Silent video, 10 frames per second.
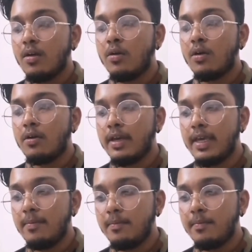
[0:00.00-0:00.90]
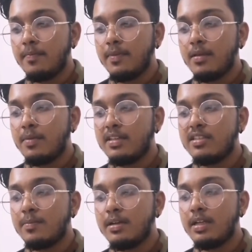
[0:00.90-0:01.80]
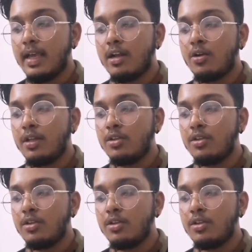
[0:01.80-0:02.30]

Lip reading: or him, principal, according